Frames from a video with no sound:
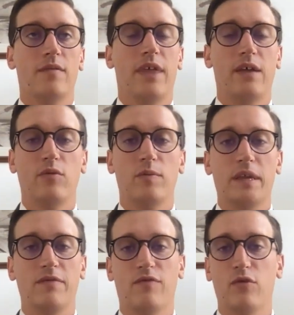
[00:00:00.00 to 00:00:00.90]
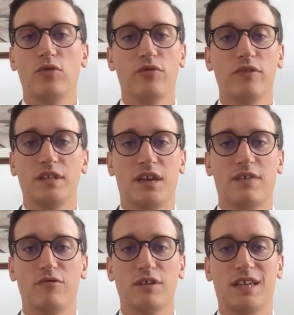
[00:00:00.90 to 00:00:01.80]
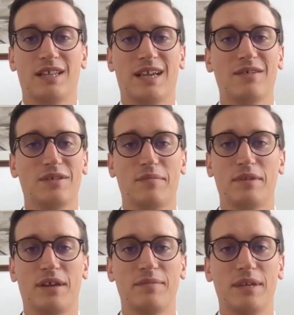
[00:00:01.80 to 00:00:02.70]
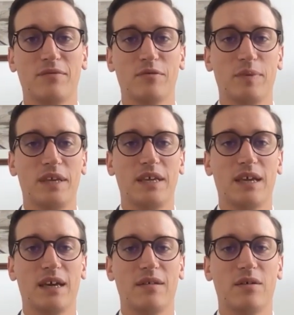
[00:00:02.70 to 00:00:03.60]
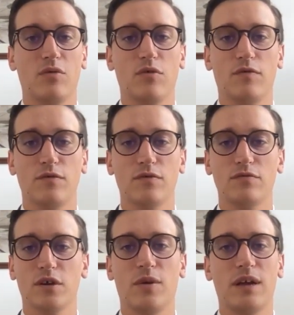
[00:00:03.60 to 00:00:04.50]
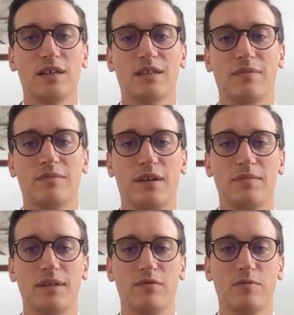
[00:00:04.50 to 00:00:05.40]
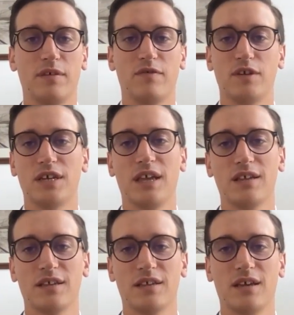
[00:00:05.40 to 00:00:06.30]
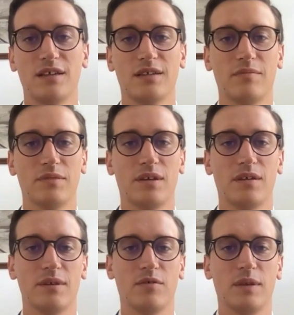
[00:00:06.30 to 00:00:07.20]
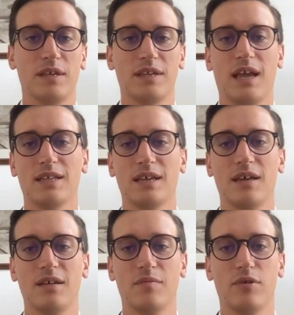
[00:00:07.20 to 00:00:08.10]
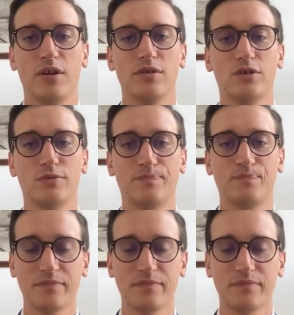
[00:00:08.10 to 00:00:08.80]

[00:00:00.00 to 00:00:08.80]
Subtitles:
There will be, for all the reasons I've already set out, sometimes it will be an awful request, sometimes it will be a phishing exercise, sometimes it will be a scattergun approach.